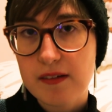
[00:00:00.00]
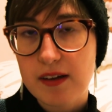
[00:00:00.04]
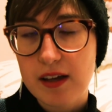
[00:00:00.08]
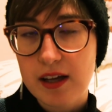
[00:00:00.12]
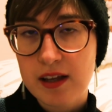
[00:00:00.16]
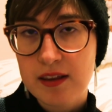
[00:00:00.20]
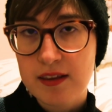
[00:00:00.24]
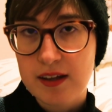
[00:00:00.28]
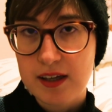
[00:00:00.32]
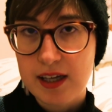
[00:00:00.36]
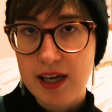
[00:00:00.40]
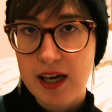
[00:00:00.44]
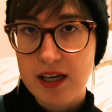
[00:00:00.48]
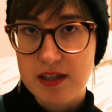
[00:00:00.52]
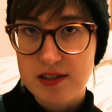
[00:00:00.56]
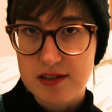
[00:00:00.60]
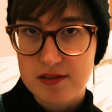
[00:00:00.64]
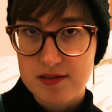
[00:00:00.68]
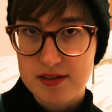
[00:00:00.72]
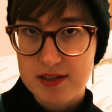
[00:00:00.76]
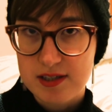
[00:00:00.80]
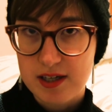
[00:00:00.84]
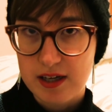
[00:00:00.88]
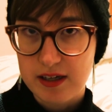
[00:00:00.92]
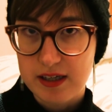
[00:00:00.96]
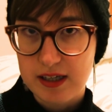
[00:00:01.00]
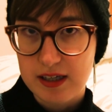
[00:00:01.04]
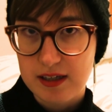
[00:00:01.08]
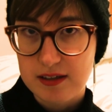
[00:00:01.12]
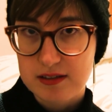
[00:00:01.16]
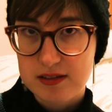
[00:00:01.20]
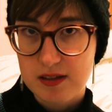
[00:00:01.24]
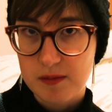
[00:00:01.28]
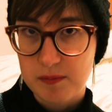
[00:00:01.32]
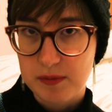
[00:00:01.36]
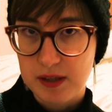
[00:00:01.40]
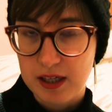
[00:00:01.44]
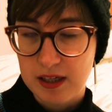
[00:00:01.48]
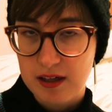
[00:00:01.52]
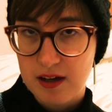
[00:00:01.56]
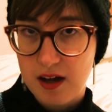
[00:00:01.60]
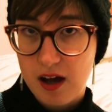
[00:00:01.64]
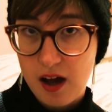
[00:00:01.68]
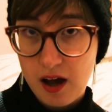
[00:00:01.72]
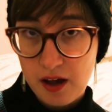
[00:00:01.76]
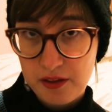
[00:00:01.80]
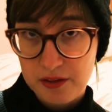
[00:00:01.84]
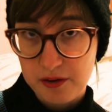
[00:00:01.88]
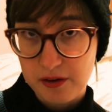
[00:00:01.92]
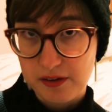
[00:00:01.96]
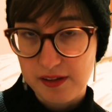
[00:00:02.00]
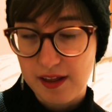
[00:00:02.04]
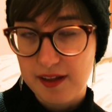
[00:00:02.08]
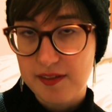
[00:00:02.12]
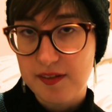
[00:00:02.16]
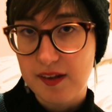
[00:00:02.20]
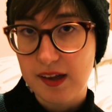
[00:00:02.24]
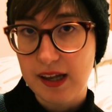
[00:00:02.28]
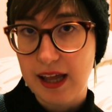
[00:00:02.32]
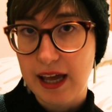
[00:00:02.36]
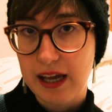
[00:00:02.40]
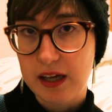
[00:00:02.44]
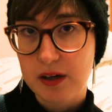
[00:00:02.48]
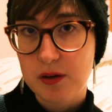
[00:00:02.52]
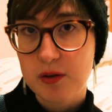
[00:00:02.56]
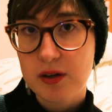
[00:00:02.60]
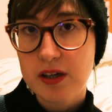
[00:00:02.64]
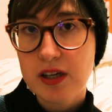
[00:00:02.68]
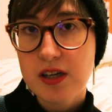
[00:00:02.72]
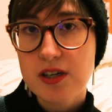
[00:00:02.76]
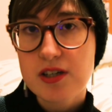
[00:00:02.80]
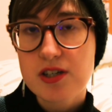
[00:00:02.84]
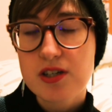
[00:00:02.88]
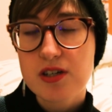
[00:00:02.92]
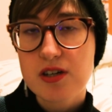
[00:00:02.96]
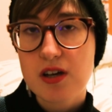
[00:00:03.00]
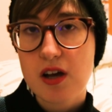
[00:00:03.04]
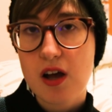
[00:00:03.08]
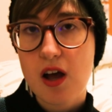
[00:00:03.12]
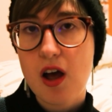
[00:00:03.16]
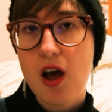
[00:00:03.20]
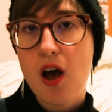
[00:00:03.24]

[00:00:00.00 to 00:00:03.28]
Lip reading: in the case of studying something other than the language?